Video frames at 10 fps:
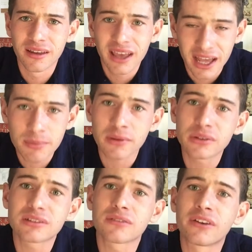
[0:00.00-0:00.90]
And it
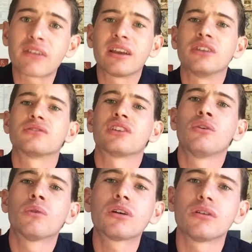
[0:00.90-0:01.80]
produces a very
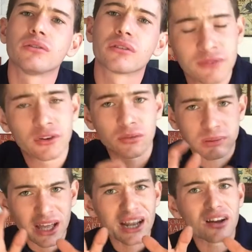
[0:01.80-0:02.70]
interesting world. If you're
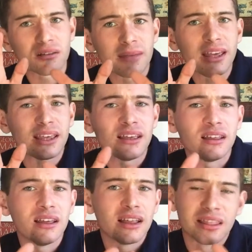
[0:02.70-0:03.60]
planning on
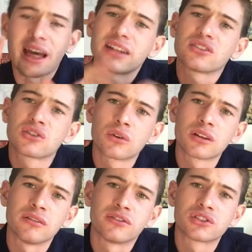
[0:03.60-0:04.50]
making that sort
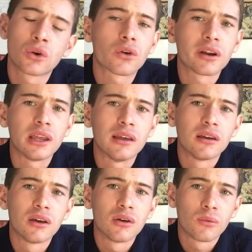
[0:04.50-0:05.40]
of story,
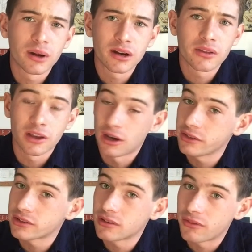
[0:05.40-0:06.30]
where the
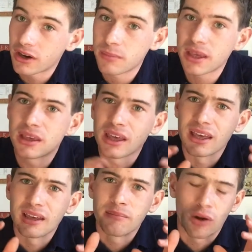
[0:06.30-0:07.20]
gods are a very big
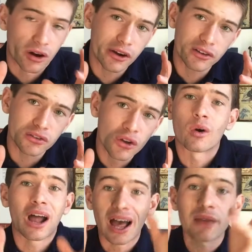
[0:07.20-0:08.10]
part,
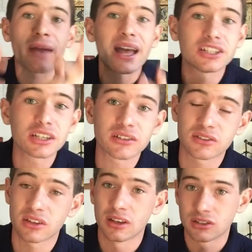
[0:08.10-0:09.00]
or high
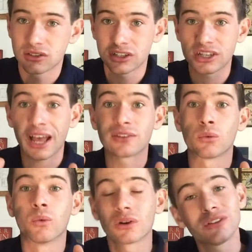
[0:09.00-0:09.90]
magics, such as
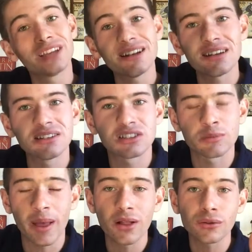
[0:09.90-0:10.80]
world-ending
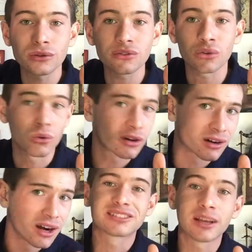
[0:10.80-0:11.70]
spells,
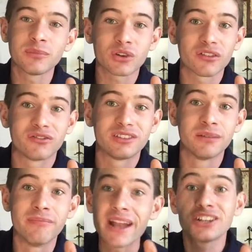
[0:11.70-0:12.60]
or some sort of
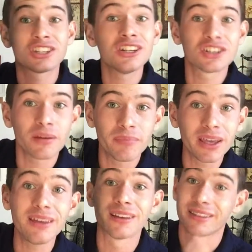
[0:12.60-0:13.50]
dimension
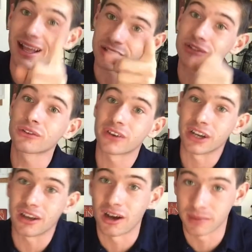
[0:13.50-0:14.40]
jumping, that's also
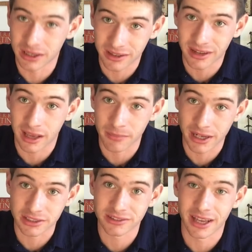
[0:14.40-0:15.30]
very common in these high
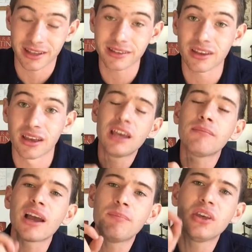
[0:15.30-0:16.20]
magic settings, it
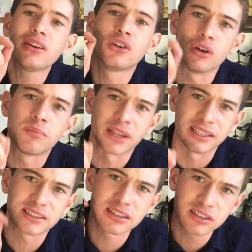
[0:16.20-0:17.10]
might be a good
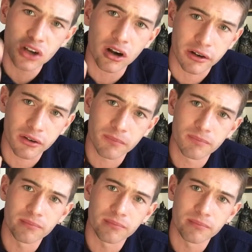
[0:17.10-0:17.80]
place to start.